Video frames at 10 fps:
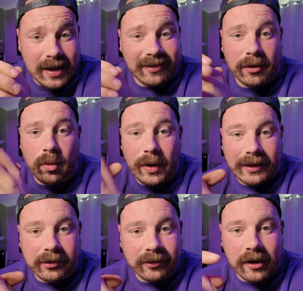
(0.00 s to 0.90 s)
It is the
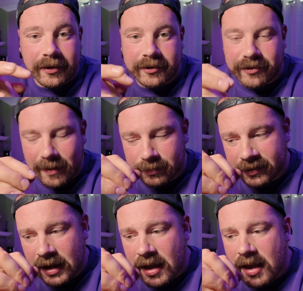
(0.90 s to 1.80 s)
wheels, not the
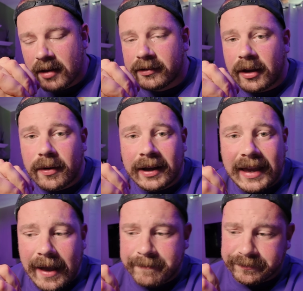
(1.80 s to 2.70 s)
drums. So
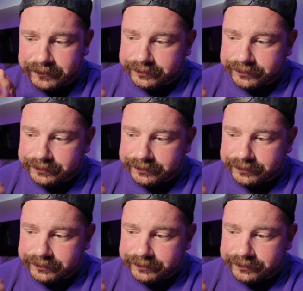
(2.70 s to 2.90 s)
again,